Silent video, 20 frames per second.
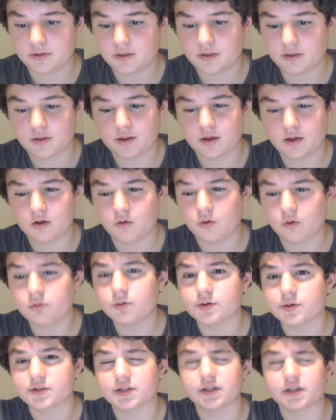what
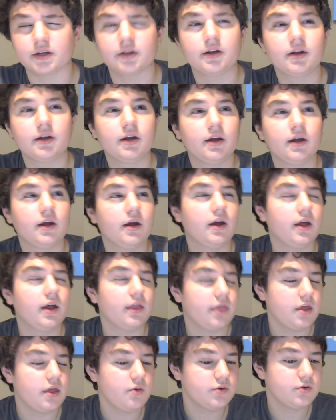was it?
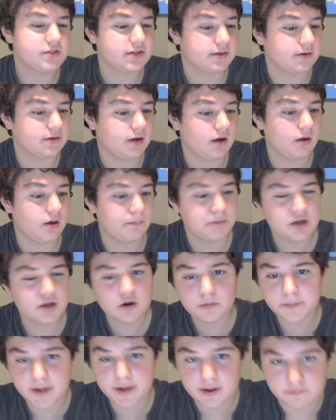There was a Peter
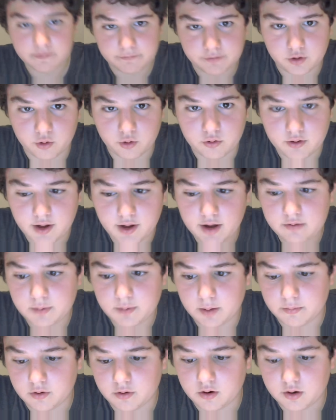Pan float, I
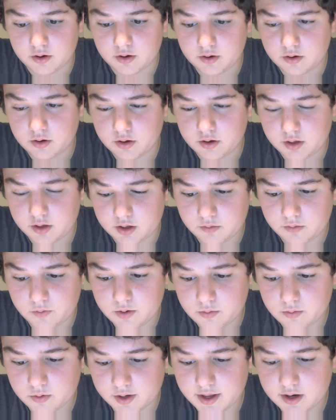remember. We
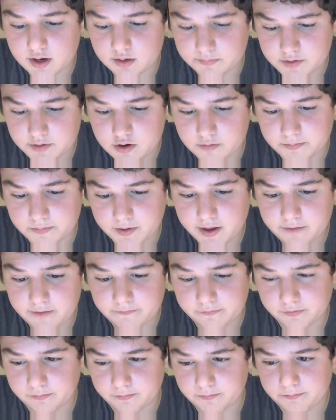were getting a Peter Pan
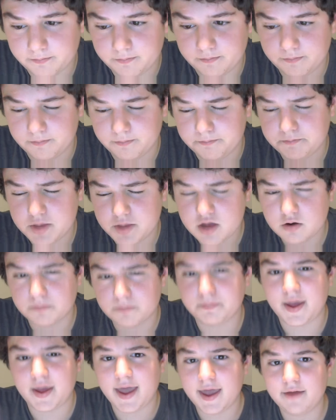
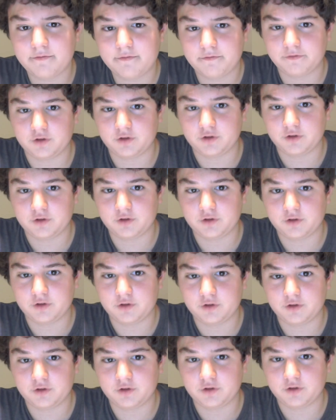float,
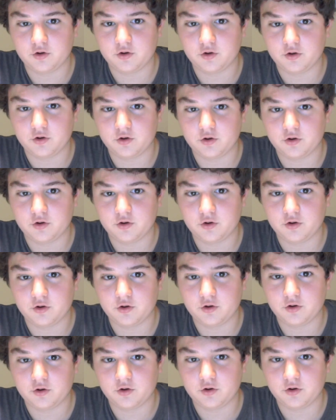and a cast member
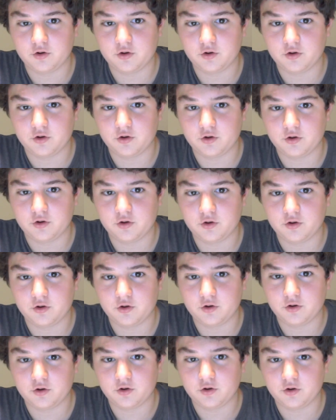gave it to us for free. I
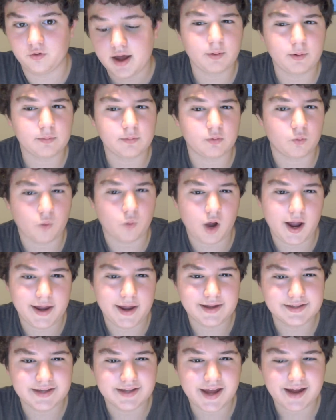don't remember why
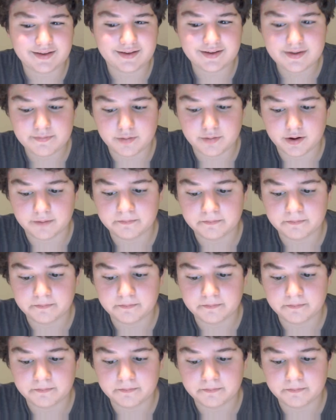exactly, but,